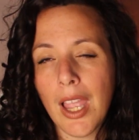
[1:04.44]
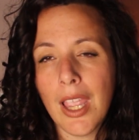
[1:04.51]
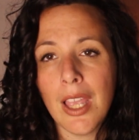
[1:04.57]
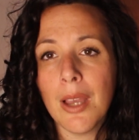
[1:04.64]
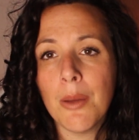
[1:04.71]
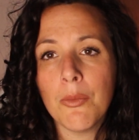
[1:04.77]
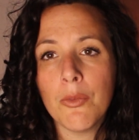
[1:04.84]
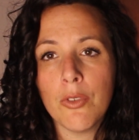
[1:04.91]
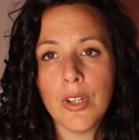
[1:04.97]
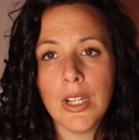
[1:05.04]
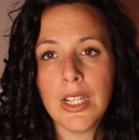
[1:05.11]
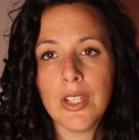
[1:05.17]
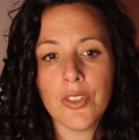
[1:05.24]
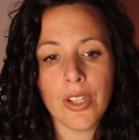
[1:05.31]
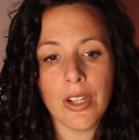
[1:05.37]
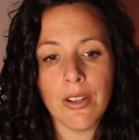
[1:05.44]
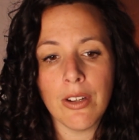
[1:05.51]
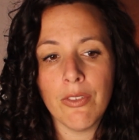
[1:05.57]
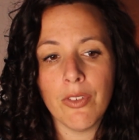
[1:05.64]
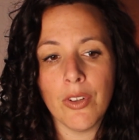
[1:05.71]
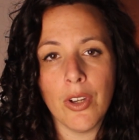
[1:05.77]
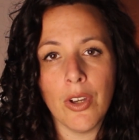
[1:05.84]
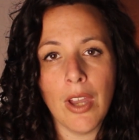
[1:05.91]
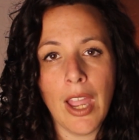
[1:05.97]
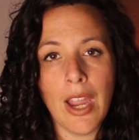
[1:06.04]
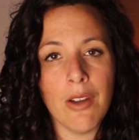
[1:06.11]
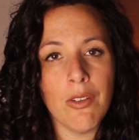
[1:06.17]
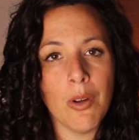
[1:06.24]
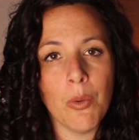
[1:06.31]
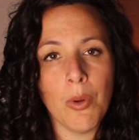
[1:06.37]
I am really sorry for
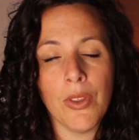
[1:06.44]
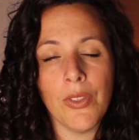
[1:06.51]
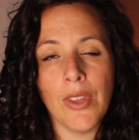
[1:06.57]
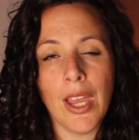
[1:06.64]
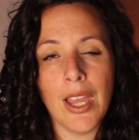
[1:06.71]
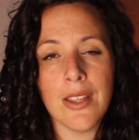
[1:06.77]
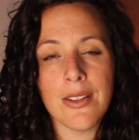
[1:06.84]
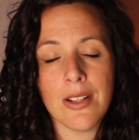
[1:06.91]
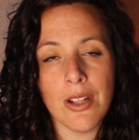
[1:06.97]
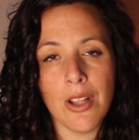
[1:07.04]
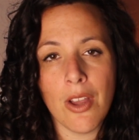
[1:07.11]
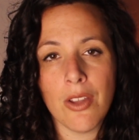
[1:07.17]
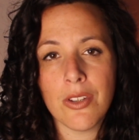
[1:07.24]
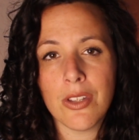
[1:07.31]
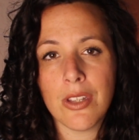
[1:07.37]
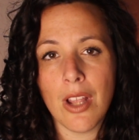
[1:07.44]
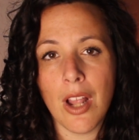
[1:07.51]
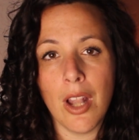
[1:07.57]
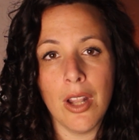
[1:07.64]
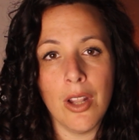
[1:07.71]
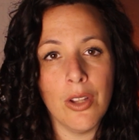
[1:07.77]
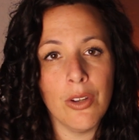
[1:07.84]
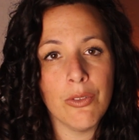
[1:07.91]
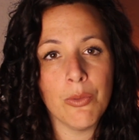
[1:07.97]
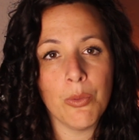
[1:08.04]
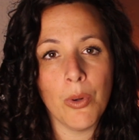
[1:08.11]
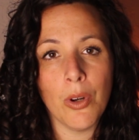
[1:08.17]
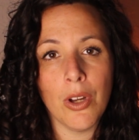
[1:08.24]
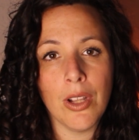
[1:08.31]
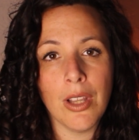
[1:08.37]
everyone that has lost a loved
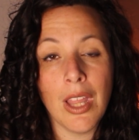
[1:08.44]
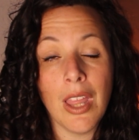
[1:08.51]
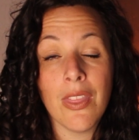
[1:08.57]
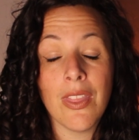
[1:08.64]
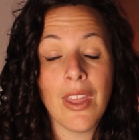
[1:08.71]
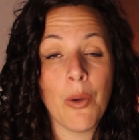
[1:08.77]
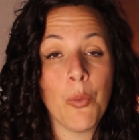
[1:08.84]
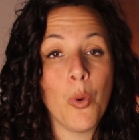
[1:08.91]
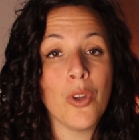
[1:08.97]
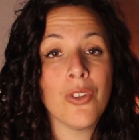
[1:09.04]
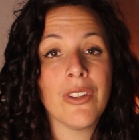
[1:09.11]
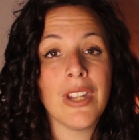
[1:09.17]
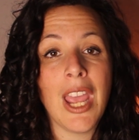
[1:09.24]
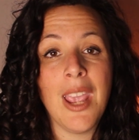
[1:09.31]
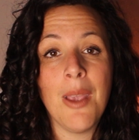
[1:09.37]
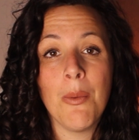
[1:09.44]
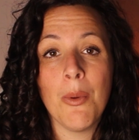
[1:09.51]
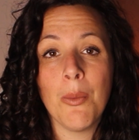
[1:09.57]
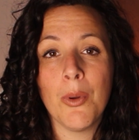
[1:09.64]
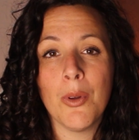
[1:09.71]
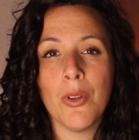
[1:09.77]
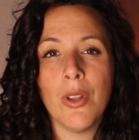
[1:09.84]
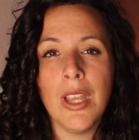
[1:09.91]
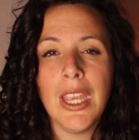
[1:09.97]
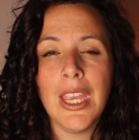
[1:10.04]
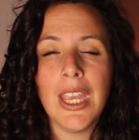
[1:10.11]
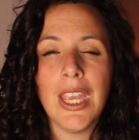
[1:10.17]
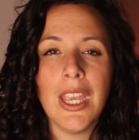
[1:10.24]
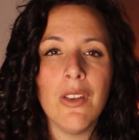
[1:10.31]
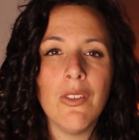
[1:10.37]
one, that wasn't able
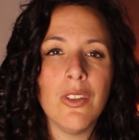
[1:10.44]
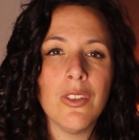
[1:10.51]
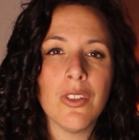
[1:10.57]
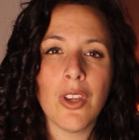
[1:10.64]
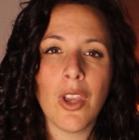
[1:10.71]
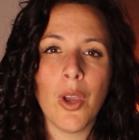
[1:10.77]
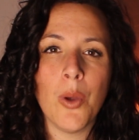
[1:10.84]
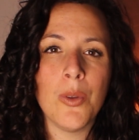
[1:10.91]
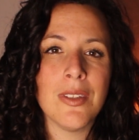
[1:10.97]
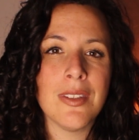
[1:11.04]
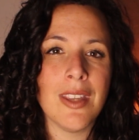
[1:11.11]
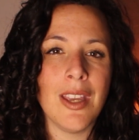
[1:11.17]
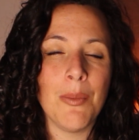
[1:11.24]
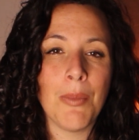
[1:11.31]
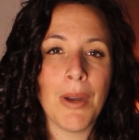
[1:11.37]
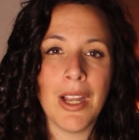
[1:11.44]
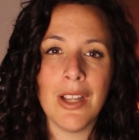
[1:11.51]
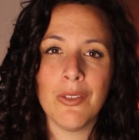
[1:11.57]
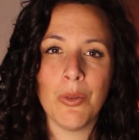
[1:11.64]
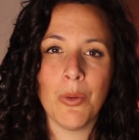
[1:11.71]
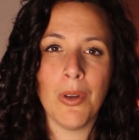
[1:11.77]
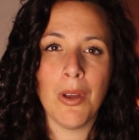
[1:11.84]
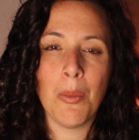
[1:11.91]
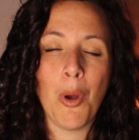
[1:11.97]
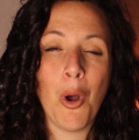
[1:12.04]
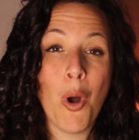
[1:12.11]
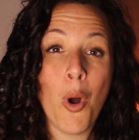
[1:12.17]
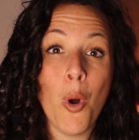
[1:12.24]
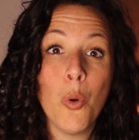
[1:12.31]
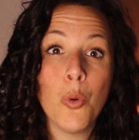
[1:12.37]
even to go and say bye to them,
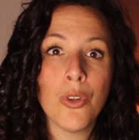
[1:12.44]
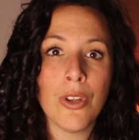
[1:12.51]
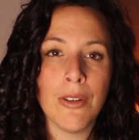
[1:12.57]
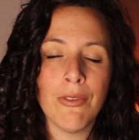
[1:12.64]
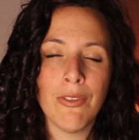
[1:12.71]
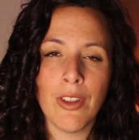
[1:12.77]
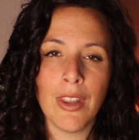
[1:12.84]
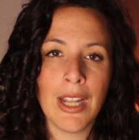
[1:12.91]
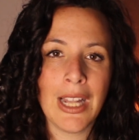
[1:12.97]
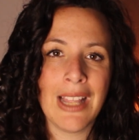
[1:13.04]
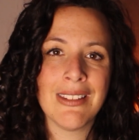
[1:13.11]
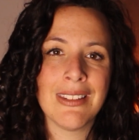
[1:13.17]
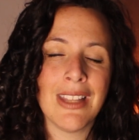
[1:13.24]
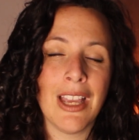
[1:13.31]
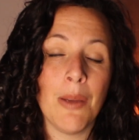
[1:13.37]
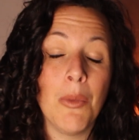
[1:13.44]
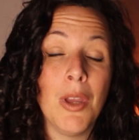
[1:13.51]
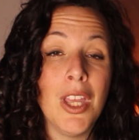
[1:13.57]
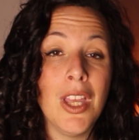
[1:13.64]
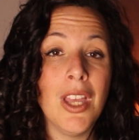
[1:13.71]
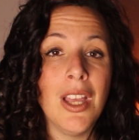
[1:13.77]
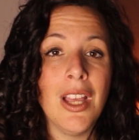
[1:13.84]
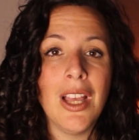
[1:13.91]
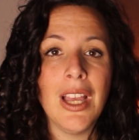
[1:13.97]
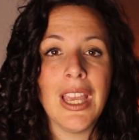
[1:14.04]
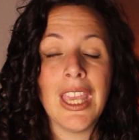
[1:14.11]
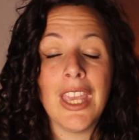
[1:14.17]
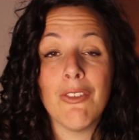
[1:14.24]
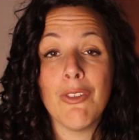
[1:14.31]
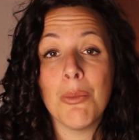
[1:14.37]
hold them for the last time,
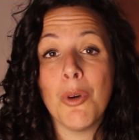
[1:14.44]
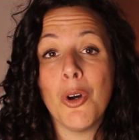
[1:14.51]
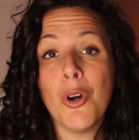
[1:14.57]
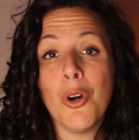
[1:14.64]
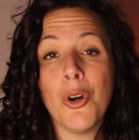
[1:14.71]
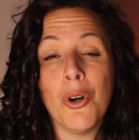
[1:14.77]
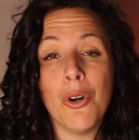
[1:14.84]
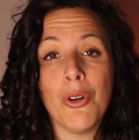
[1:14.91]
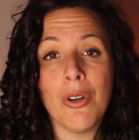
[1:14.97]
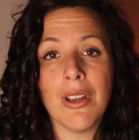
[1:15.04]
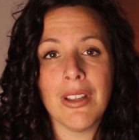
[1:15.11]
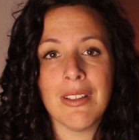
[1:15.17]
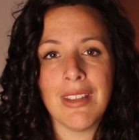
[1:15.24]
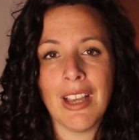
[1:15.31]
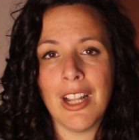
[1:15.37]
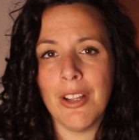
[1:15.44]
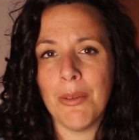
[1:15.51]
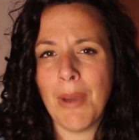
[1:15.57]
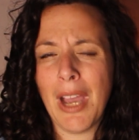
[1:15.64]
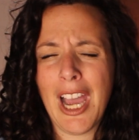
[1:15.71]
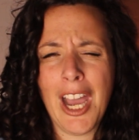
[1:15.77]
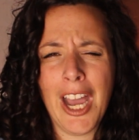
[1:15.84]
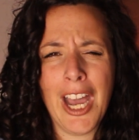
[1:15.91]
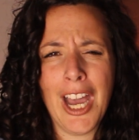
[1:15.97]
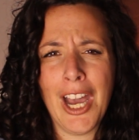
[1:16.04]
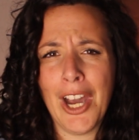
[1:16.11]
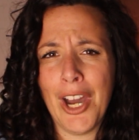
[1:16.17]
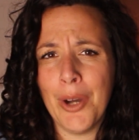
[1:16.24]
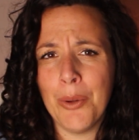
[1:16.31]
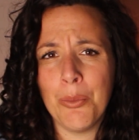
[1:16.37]
give them a hug, tell them
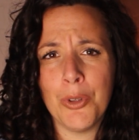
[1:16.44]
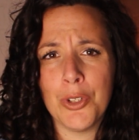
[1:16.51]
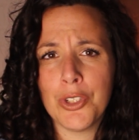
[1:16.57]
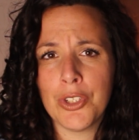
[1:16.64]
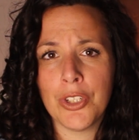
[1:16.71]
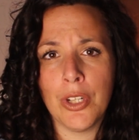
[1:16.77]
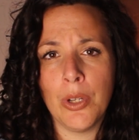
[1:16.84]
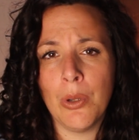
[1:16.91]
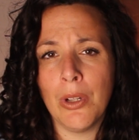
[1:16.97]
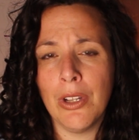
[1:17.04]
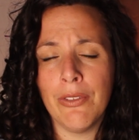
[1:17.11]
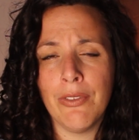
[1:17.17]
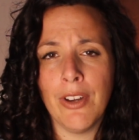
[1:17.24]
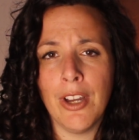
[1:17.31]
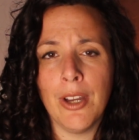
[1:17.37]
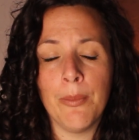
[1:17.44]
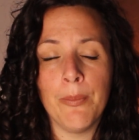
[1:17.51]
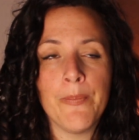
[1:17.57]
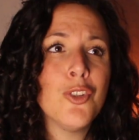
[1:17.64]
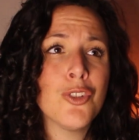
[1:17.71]
how much you love her.